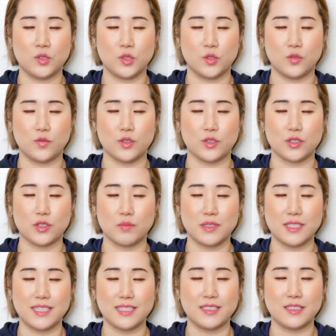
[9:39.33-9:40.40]
Do you feel some
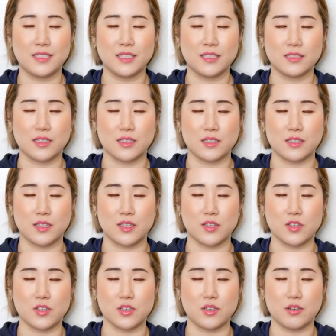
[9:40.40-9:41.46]
tingling
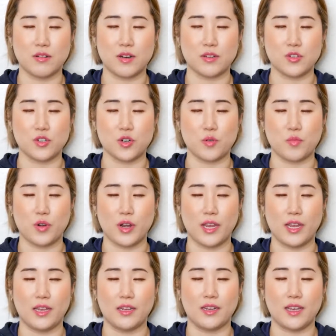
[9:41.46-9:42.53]
sensation around your
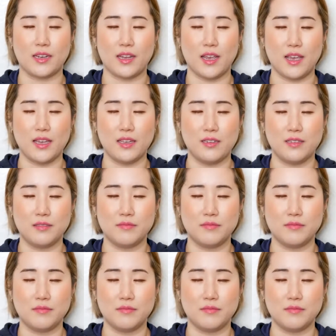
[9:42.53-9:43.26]
brain and head?